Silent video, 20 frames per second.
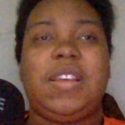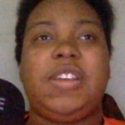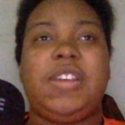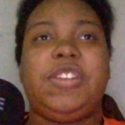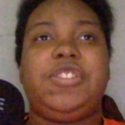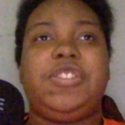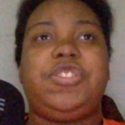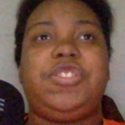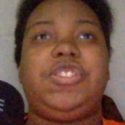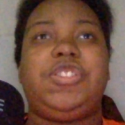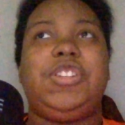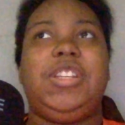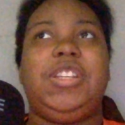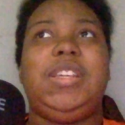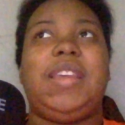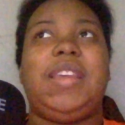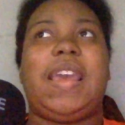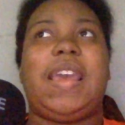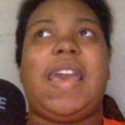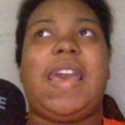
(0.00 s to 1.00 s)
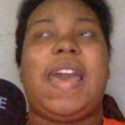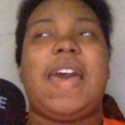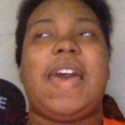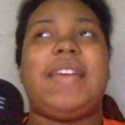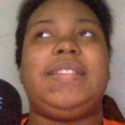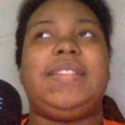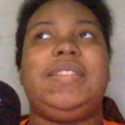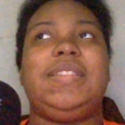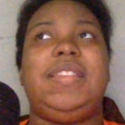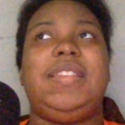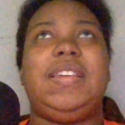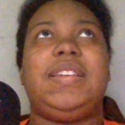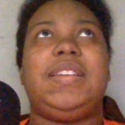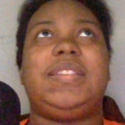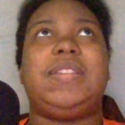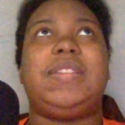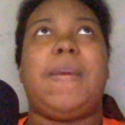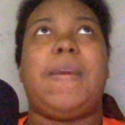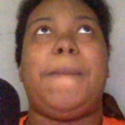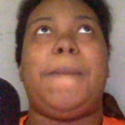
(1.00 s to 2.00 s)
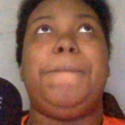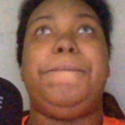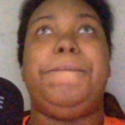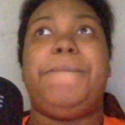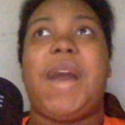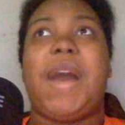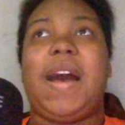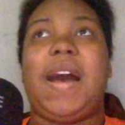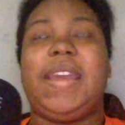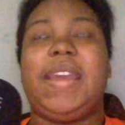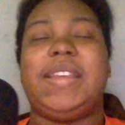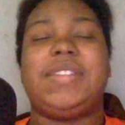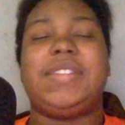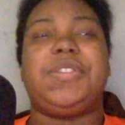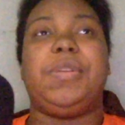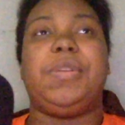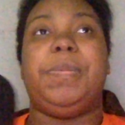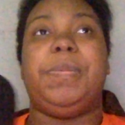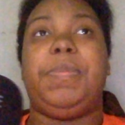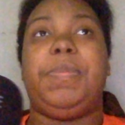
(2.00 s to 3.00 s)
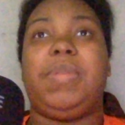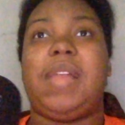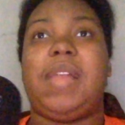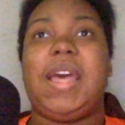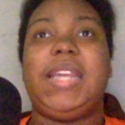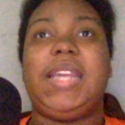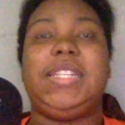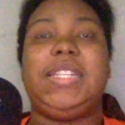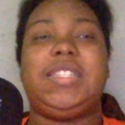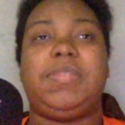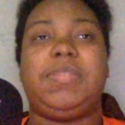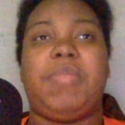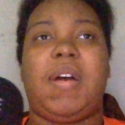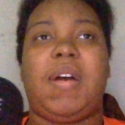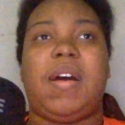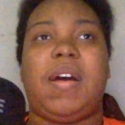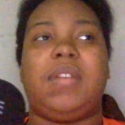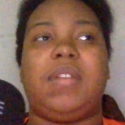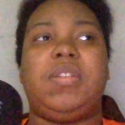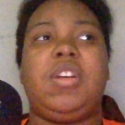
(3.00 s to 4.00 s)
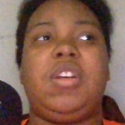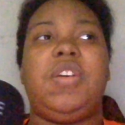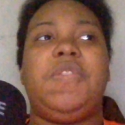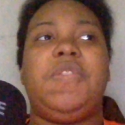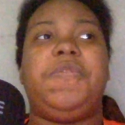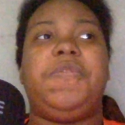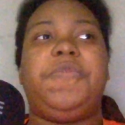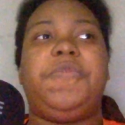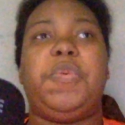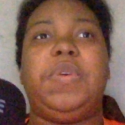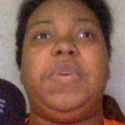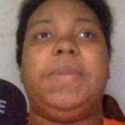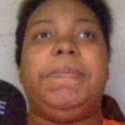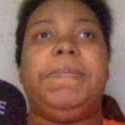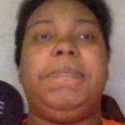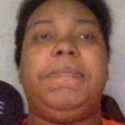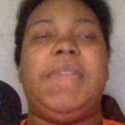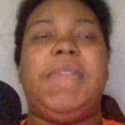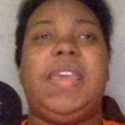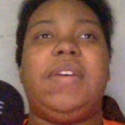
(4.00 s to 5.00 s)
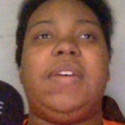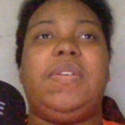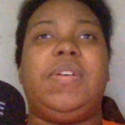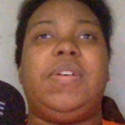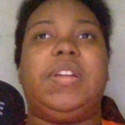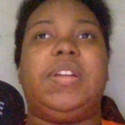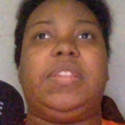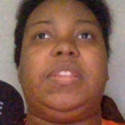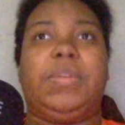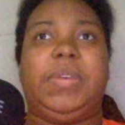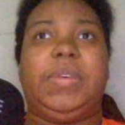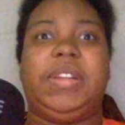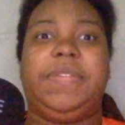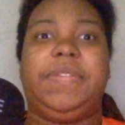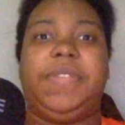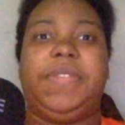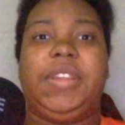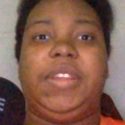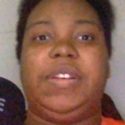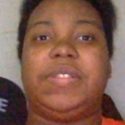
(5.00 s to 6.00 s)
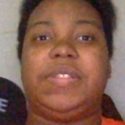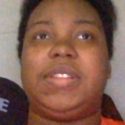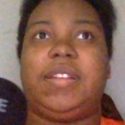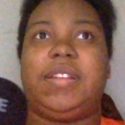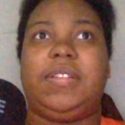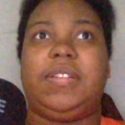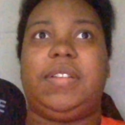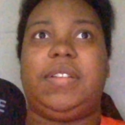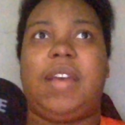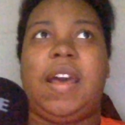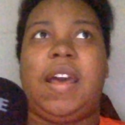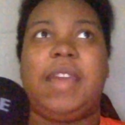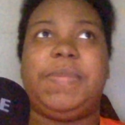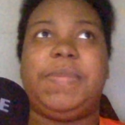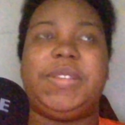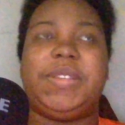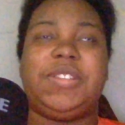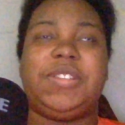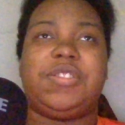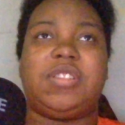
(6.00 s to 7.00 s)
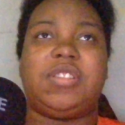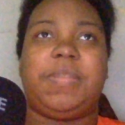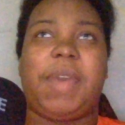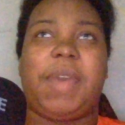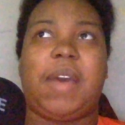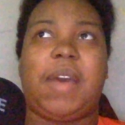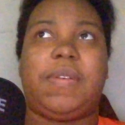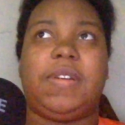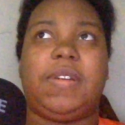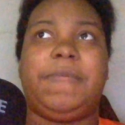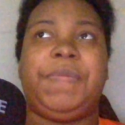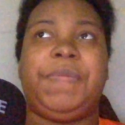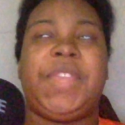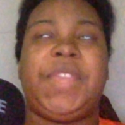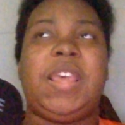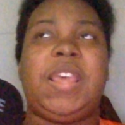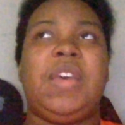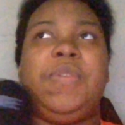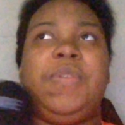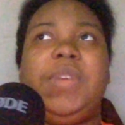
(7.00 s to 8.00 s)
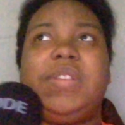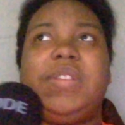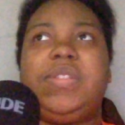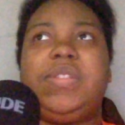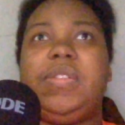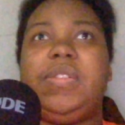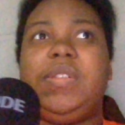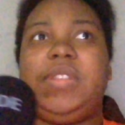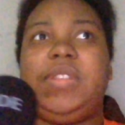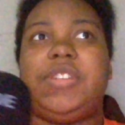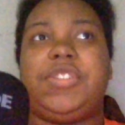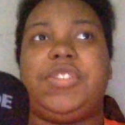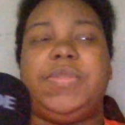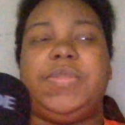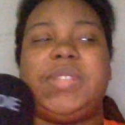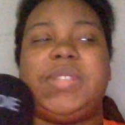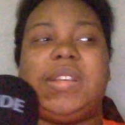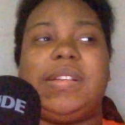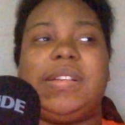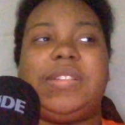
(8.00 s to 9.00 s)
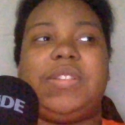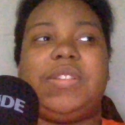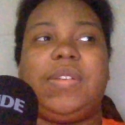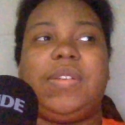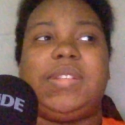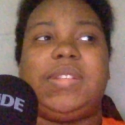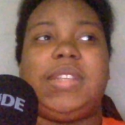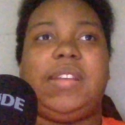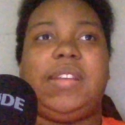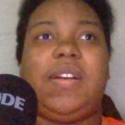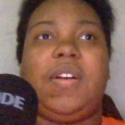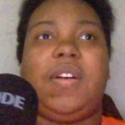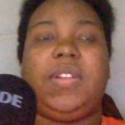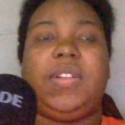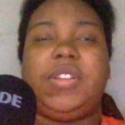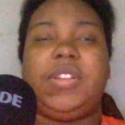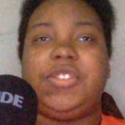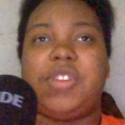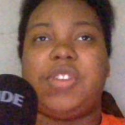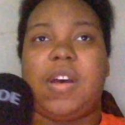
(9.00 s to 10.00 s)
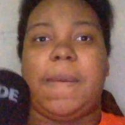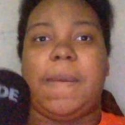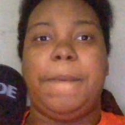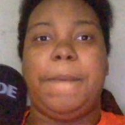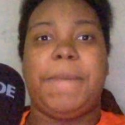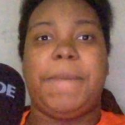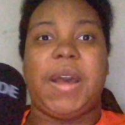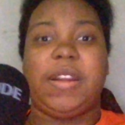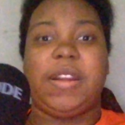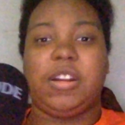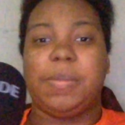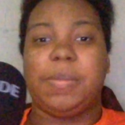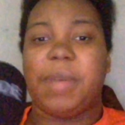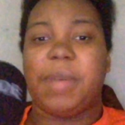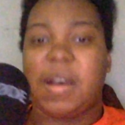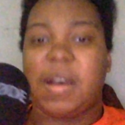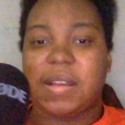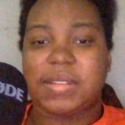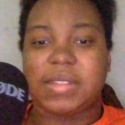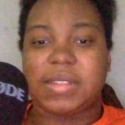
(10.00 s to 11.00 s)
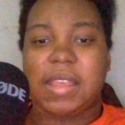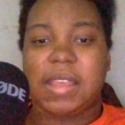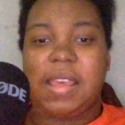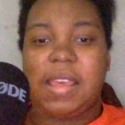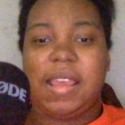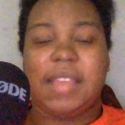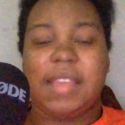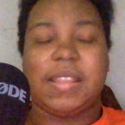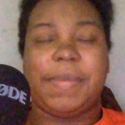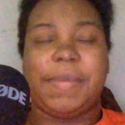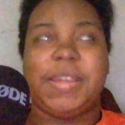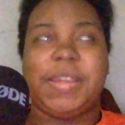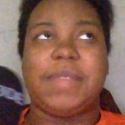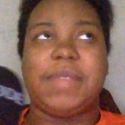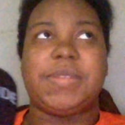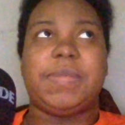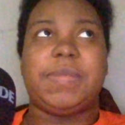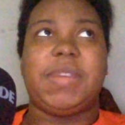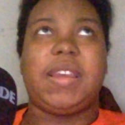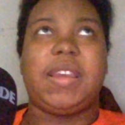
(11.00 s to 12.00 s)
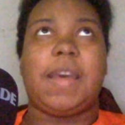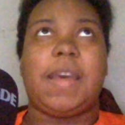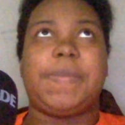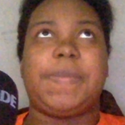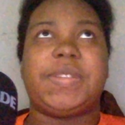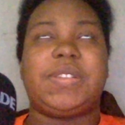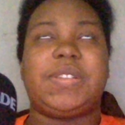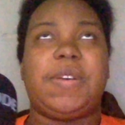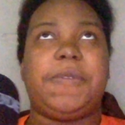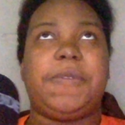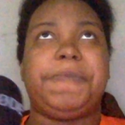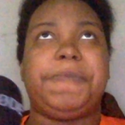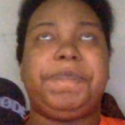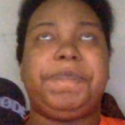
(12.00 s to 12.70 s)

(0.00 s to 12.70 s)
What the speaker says: she has this bias or blind spot for male authority figures that are in high positions of power. We also learned that she was like assaulted on the job by her boss, and that becomes a big episode.